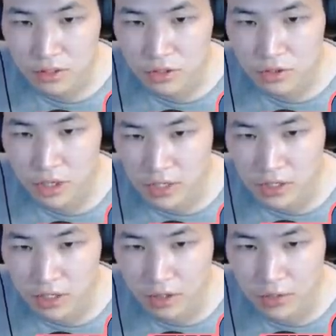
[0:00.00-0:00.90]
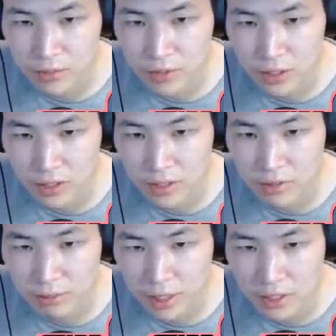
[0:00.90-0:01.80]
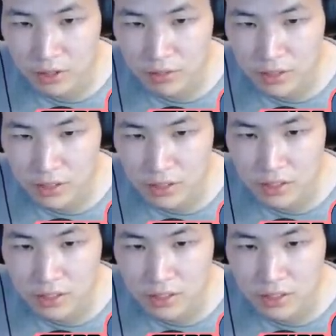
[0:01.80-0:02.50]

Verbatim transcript: strategy call was brilliant, pace was good.